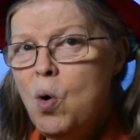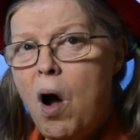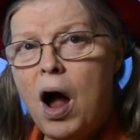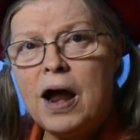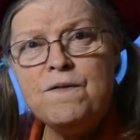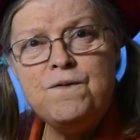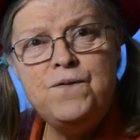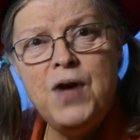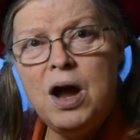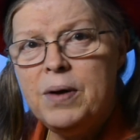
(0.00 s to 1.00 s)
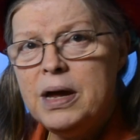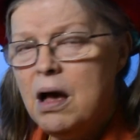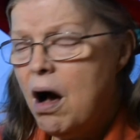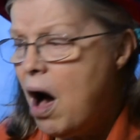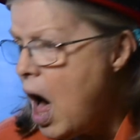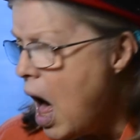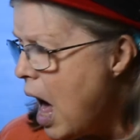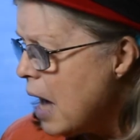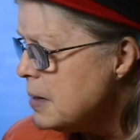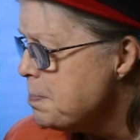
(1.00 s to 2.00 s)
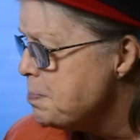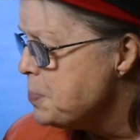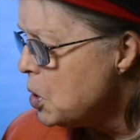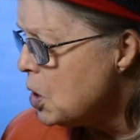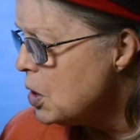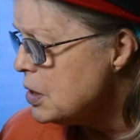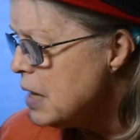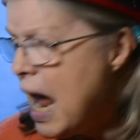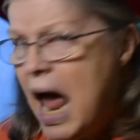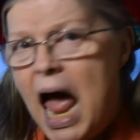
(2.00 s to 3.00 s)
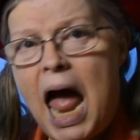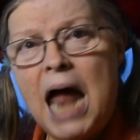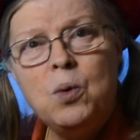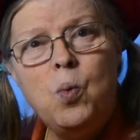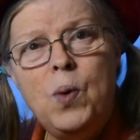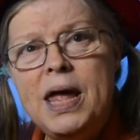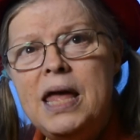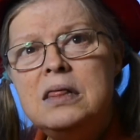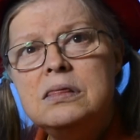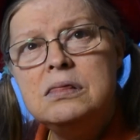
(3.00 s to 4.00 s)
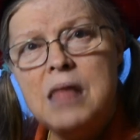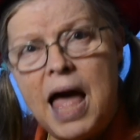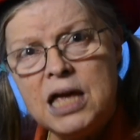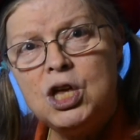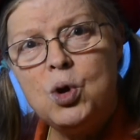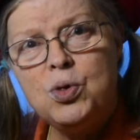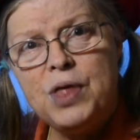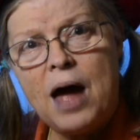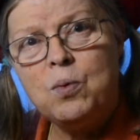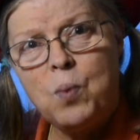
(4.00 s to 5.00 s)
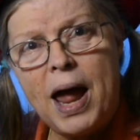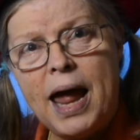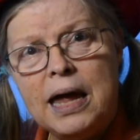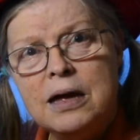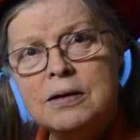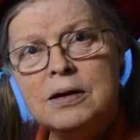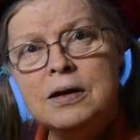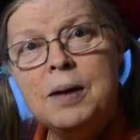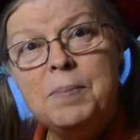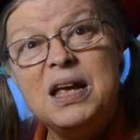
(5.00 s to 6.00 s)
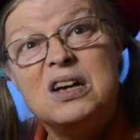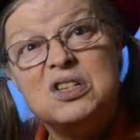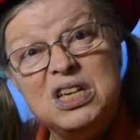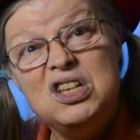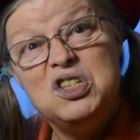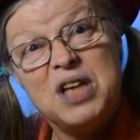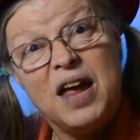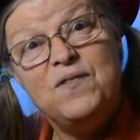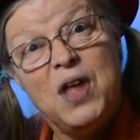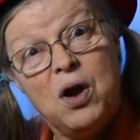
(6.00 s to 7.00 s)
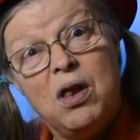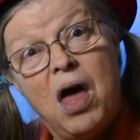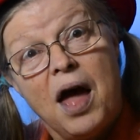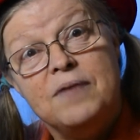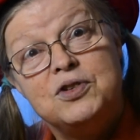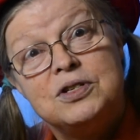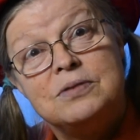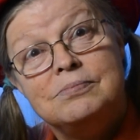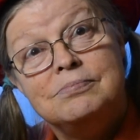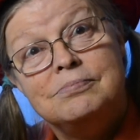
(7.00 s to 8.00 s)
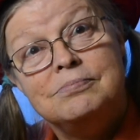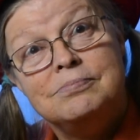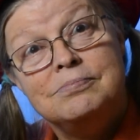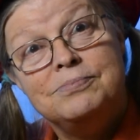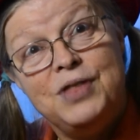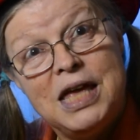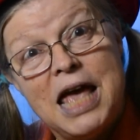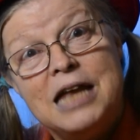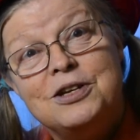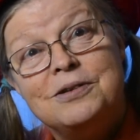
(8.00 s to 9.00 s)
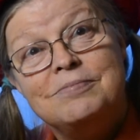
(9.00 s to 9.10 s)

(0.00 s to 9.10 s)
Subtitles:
are a very odd bird, and we like you that way," because he saved their lives. The end.